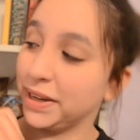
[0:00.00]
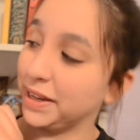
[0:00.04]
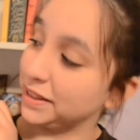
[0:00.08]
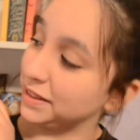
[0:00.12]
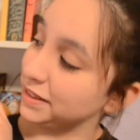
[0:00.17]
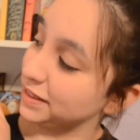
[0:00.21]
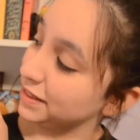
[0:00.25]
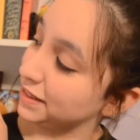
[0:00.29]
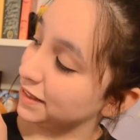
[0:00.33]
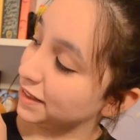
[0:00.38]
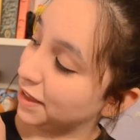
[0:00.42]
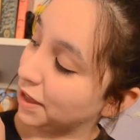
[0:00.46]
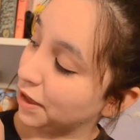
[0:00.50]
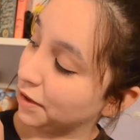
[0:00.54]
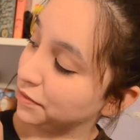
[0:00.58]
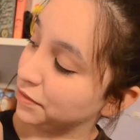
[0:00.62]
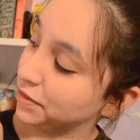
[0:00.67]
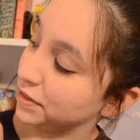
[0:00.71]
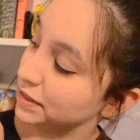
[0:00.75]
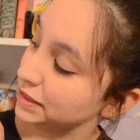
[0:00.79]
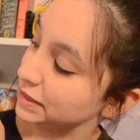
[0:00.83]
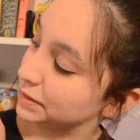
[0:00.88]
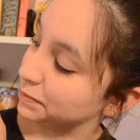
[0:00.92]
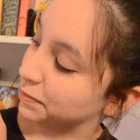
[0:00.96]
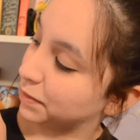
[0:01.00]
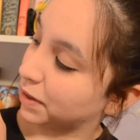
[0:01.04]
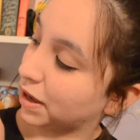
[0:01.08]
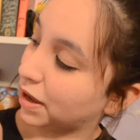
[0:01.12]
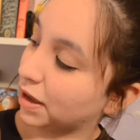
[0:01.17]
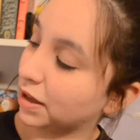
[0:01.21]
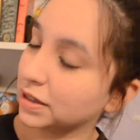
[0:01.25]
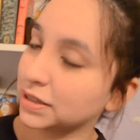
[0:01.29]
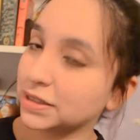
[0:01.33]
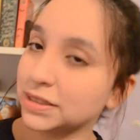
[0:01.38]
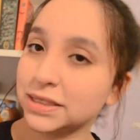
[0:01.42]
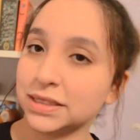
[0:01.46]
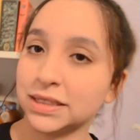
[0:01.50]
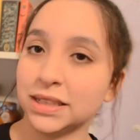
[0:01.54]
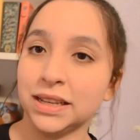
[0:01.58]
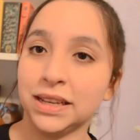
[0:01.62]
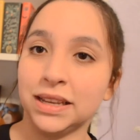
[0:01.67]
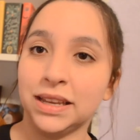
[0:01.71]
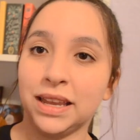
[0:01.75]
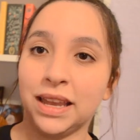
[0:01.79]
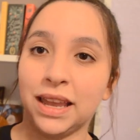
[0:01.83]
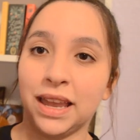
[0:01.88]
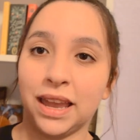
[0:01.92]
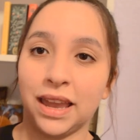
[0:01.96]
I love this box,
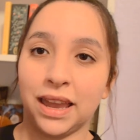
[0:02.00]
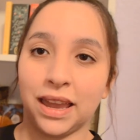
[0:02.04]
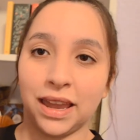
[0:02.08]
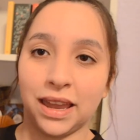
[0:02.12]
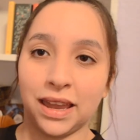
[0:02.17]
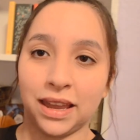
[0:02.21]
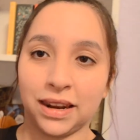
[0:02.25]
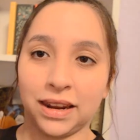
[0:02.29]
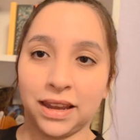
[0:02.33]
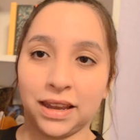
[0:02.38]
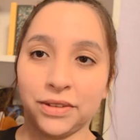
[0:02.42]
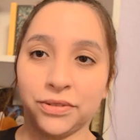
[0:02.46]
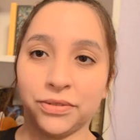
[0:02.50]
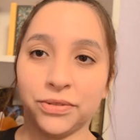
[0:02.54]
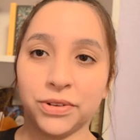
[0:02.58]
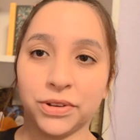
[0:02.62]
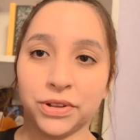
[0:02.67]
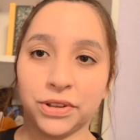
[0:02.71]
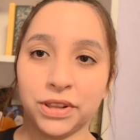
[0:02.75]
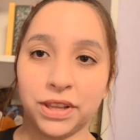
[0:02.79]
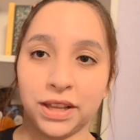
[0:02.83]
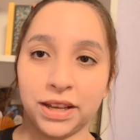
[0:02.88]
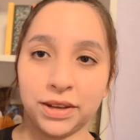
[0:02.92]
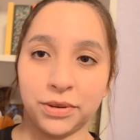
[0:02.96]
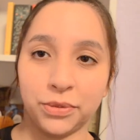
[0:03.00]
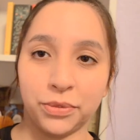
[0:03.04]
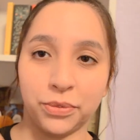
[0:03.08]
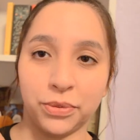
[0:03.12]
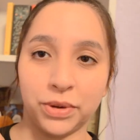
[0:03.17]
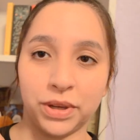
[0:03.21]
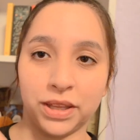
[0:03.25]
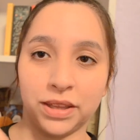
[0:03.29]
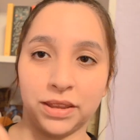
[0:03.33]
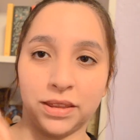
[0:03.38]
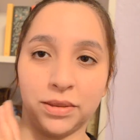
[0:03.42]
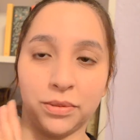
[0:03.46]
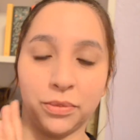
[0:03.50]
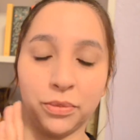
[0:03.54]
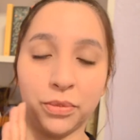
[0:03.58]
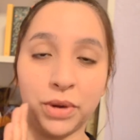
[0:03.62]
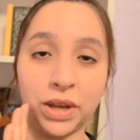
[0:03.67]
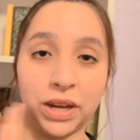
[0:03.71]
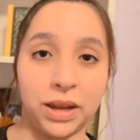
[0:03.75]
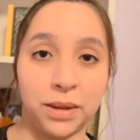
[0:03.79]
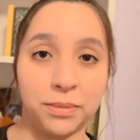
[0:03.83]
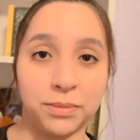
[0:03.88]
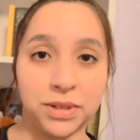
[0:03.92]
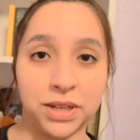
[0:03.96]
and I feel like
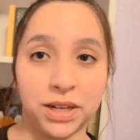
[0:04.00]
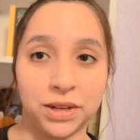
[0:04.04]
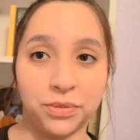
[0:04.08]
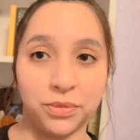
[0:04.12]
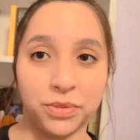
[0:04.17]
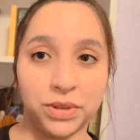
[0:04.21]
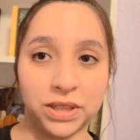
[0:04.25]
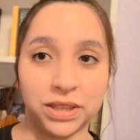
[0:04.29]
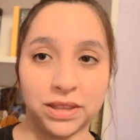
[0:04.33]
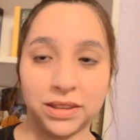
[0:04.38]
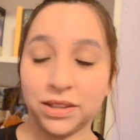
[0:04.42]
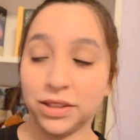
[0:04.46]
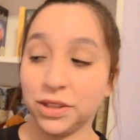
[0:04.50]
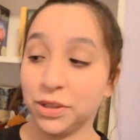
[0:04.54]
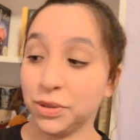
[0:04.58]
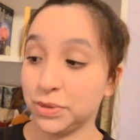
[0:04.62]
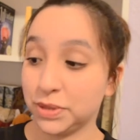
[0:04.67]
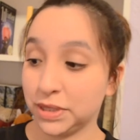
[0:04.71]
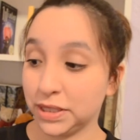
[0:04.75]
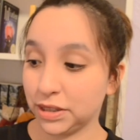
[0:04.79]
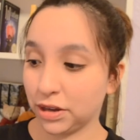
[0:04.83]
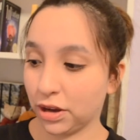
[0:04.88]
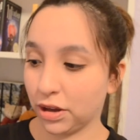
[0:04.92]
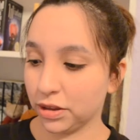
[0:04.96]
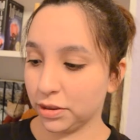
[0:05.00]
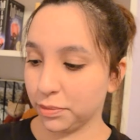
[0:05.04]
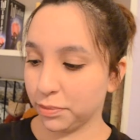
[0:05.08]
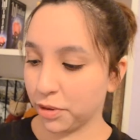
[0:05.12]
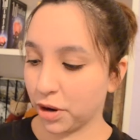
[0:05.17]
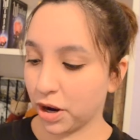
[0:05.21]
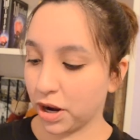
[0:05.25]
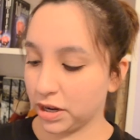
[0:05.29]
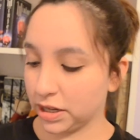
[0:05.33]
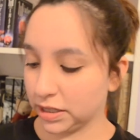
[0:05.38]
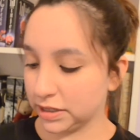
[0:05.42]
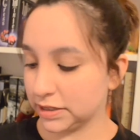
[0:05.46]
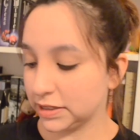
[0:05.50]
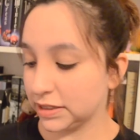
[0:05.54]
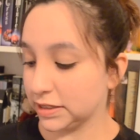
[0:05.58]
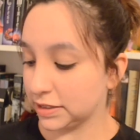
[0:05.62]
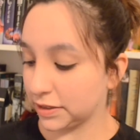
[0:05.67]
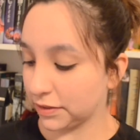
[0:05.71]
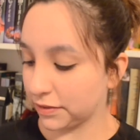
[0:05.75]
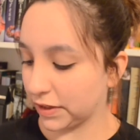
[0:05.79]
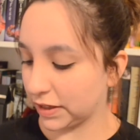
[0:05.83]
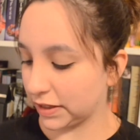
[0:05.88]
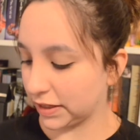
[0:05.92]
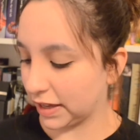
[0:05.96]
when I'm done with using all the products and
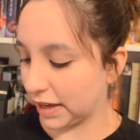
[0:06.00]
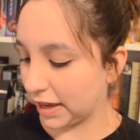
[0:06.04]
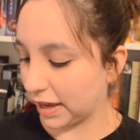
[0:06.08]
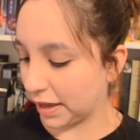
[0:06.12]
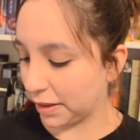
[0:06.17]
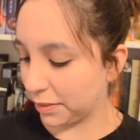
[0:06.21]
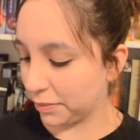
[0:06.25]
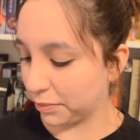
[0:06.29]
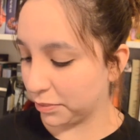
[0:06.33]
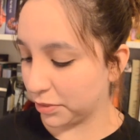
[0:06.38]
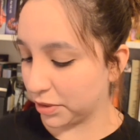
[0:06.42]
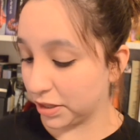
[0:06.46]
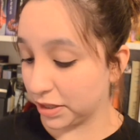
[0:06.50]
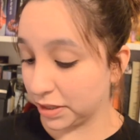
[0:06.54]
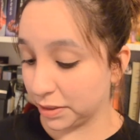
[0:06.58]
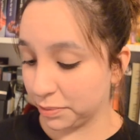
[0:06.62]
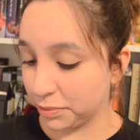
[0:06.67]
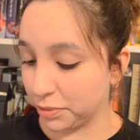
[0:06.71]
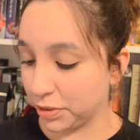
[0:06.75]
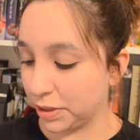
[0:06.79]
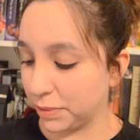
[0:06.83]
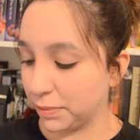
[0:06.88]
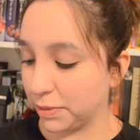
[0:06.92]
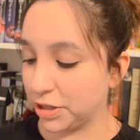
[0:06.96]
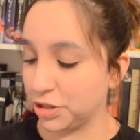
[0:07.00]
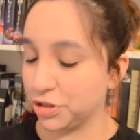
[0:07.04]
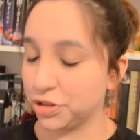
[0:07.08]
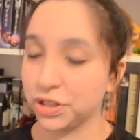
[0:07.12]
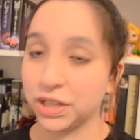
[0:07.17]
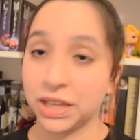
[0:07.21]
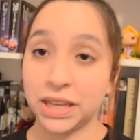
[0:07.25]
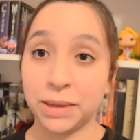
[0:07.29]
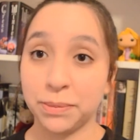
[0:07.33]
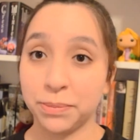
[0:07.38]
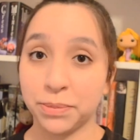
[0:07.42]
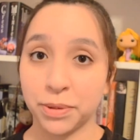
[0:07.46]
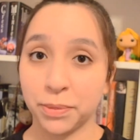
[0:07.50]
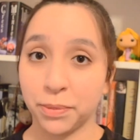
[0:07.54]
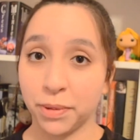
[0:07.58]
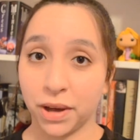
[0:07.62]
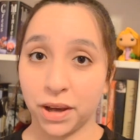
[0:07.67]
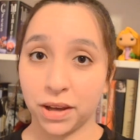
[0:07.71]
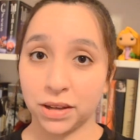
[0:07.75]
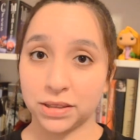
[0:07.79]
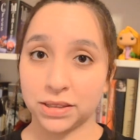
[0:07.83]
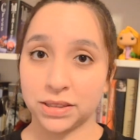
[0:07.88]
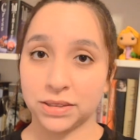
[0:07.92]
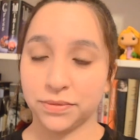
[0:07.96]
stuff like that, I'm gonna pretty much keep the
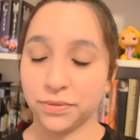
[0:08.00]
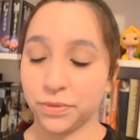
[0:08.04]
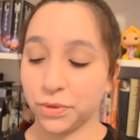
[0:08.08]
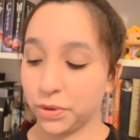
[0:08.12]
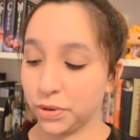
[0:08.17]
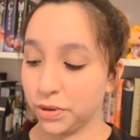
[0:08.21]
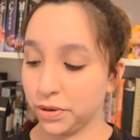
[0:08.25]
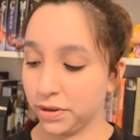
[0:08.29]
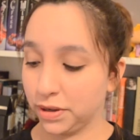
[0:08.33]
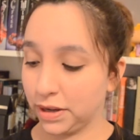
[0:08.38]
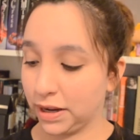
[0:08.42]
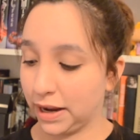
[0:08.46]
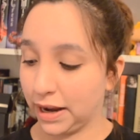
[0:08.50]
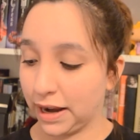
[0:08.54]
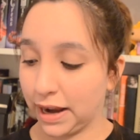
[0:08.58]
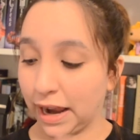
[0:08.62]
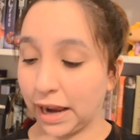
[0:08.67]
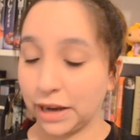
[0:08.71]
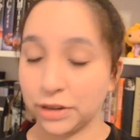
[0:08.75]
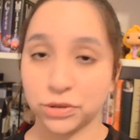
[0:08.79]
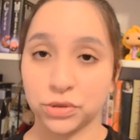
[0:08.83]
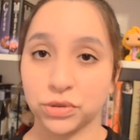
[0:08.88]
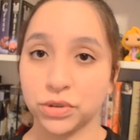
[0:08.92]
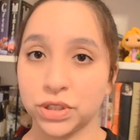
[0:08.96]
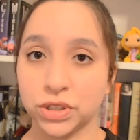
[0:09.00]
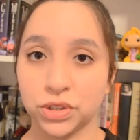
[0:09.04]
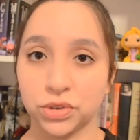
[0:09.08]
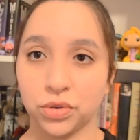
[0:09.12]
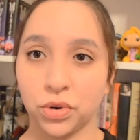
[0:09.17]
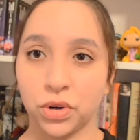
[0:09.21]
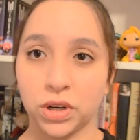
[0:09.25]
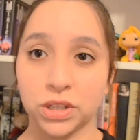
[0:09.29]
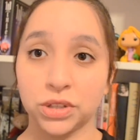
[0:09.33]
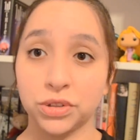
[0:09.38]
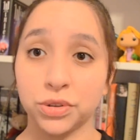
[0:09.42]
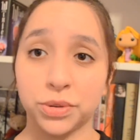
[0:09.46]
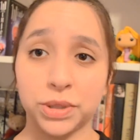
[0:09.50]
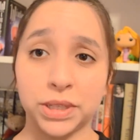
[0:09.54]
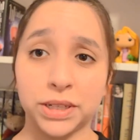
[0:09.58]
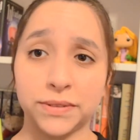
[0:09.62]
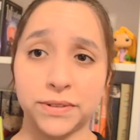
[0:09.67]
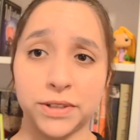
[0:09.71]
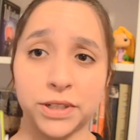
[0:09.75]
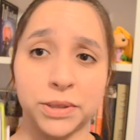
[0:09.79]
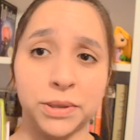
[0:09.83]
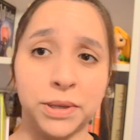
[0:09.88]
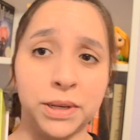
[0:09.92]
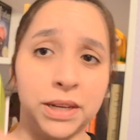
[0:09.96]
box for extra storage or
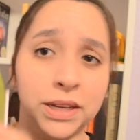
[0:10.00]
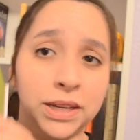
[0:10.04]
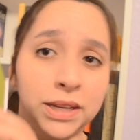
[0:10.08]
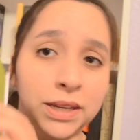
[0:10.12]
whatever.